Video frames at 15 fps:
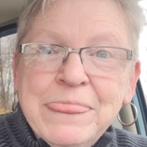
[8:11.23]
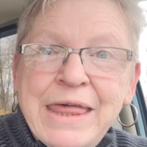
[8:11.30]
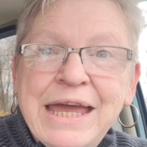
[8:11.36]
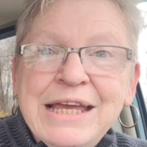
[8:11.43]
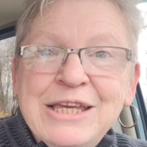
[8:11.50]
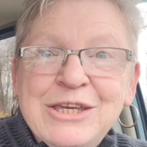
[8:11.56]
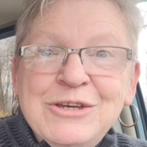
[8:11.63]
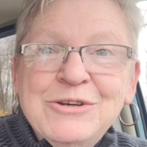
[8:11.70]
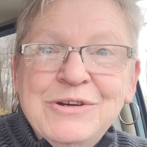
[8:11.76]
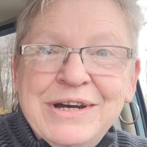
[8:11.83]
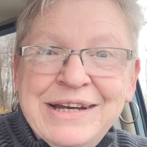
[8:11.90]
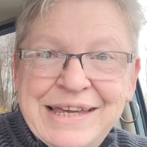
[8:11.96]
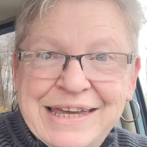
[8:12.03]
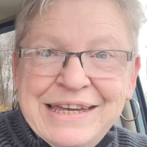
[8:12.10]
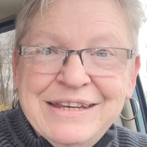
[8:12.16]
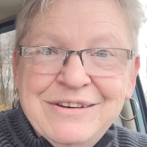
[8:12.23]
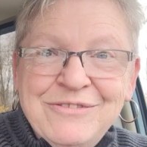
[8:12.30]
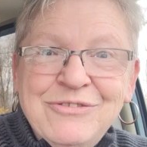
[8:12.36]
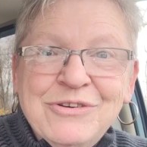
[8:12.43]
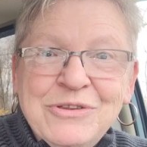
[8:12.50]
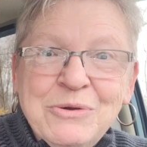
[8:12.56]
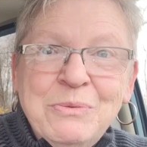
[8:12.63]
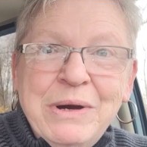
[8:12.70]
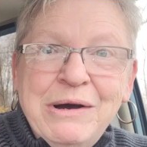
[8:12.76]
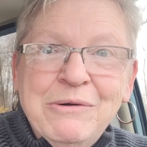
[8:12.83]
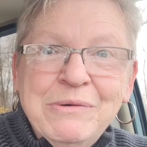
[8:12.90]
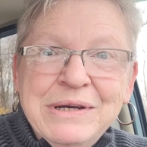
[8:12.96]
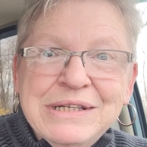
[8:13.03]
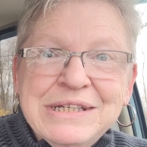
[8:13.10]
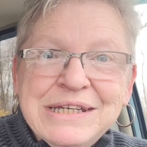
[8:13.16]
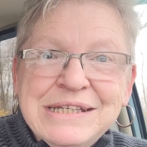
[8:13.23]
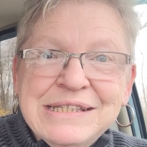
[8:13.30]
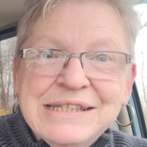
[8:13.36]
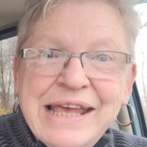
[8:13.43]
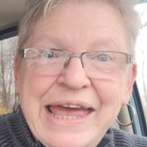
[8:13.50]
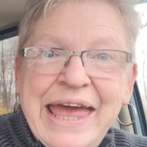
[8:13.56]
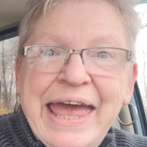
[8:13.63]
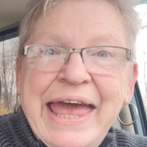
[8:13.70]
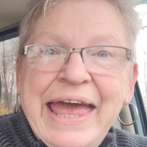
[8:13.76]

Thank you again for the well wishes.